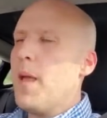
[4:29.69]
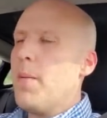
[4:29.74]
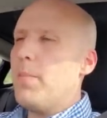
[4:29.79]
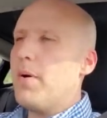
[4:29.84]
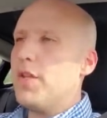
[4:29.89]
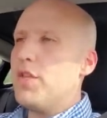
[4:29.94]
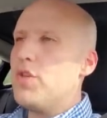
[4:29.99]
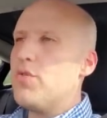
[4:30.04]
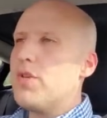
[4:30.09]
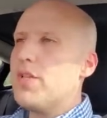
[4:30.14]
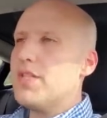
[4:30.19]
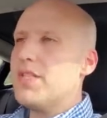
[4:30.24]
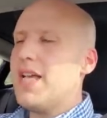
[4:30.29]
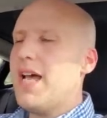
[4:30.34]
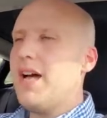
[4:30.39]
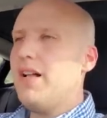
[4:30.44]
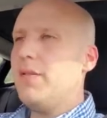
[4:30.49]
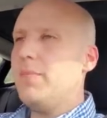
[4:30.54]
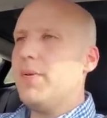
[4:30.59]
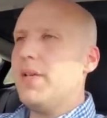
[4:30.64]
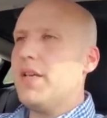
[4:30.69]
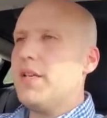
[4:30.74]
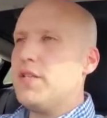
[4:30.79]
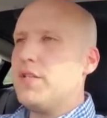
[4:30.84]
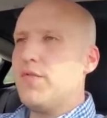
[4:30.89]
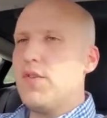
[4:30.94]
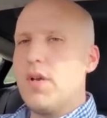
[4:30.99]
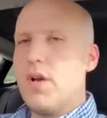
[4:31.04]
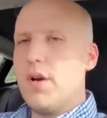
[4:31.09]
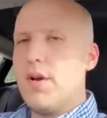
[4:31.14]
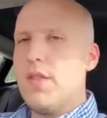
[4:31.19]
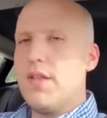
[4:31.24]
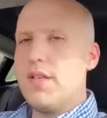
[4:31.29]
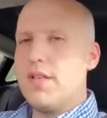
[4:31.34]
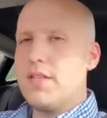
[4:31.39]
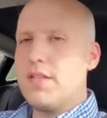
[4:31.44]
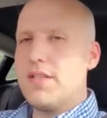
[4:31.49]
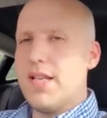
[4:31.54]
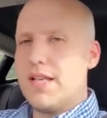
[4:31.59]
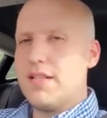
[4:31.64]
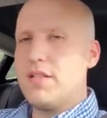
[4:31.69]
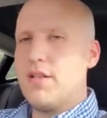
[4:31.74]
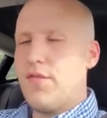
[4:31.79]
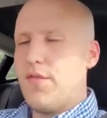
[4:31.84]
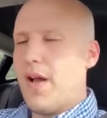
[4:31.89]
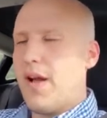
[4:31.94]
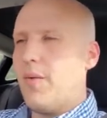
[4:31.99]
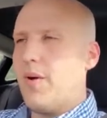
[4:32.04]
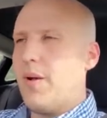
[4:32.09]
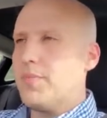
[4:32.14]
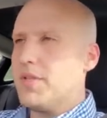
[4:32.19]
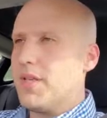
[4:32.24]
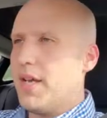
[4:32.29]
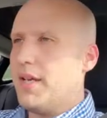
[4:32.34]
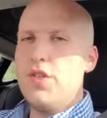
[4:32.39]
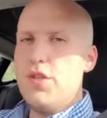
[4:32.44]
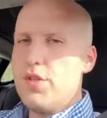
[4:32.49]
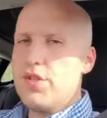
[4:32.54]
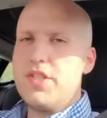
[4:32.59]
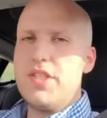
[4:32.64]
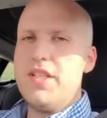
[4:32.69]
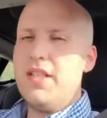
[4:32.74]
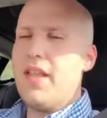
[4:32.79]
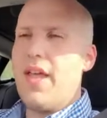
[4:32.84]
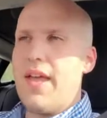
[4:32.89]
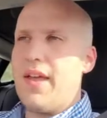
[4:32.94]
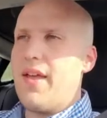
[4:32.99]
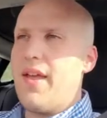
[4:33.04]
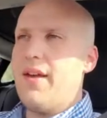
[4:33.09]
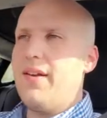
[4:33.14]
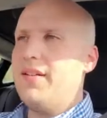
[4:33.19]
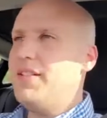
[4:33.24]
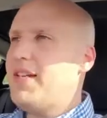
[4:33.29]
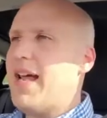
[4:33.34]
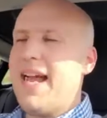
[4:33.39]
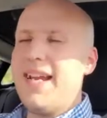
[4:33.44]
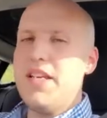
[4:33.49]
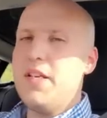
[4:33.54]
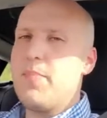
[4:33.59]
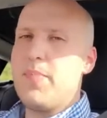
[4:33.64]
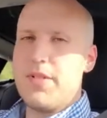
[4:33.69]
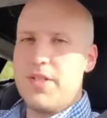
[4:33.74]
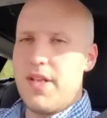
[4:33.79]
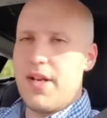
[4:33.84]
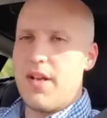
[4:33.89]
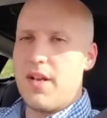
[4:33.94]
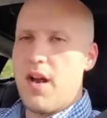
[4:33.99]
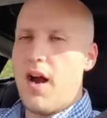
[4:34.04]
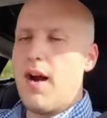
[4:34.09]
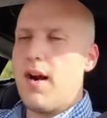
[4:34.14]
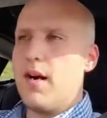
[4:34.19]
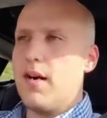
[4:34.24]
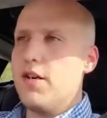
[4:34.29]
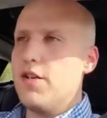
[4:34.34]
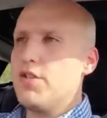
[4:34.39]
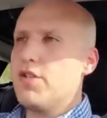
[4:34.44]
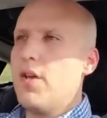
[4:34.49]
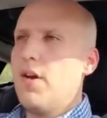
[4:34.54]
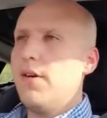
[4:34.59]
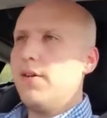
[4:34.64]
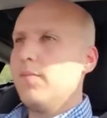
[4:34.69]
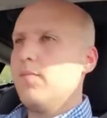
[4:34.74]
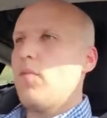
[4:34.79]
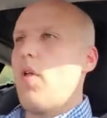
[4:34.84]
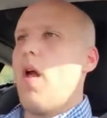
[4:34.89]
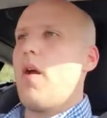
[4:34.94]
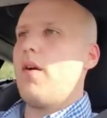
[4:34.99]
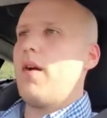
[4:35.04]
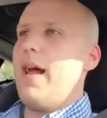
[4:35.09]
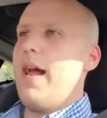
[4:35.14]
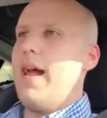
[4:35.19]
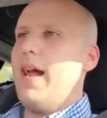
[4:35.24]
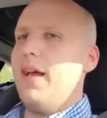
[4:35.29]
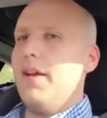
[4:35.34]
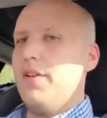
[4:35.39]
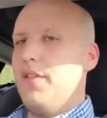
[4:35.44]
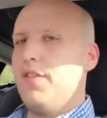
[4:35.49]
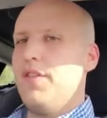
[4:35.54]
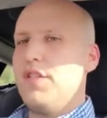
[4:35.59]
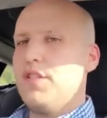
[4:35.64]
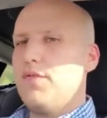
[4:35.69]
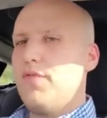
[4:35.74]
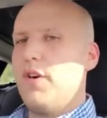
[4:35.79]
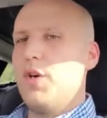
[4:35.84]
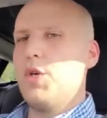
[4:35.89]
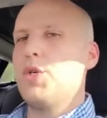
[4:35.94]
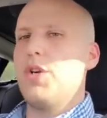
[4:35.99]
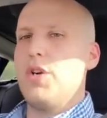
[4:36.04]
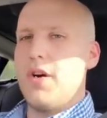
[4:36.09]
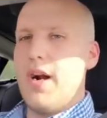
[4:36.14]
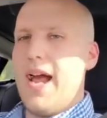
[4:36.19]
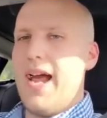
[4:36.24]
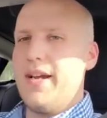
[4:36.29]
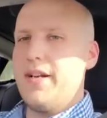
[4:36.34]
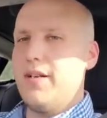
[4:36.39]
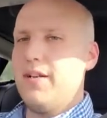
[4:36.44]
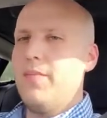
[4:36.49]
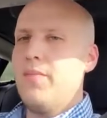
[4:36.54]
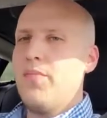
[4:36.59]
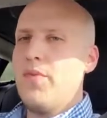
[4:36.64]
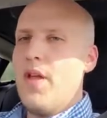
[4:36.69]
but you can tell because if you go to this Teslafy website, you'll see like 90% of cars are on this version or higher.